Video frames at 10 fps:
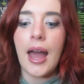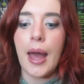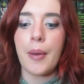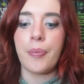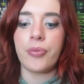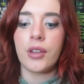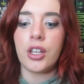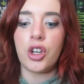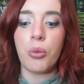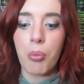you
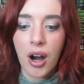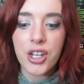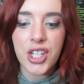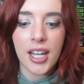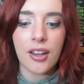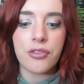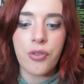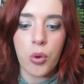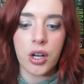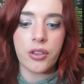know, marching
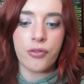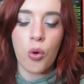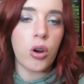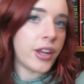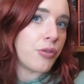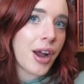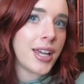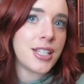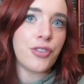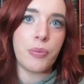for their
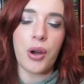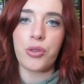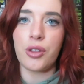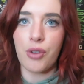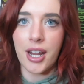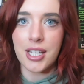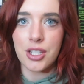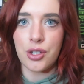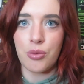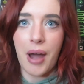rights, for both the
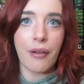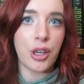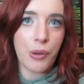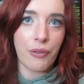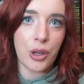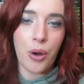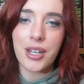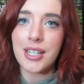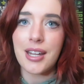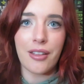rights to marry whoever you
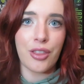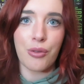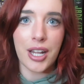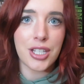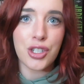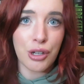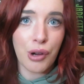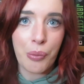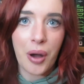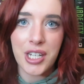wanted and then the rights to
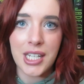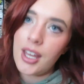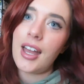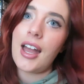your own body.